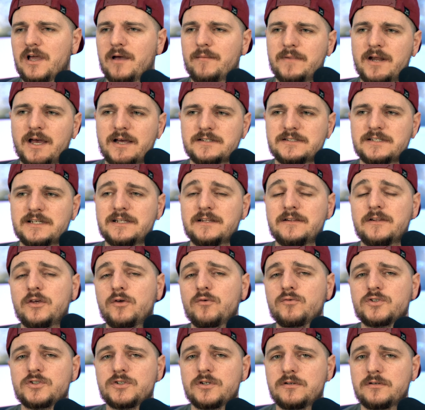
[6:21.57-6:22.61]
I'm not saying that
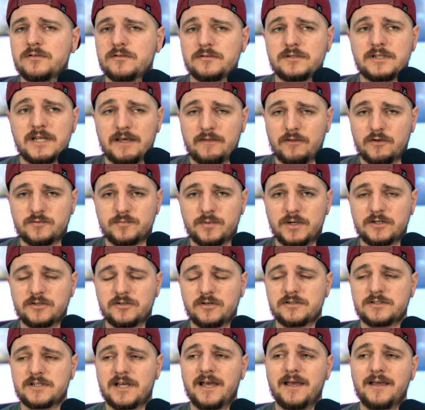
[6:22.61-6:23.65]
you shouldn't take those pictures.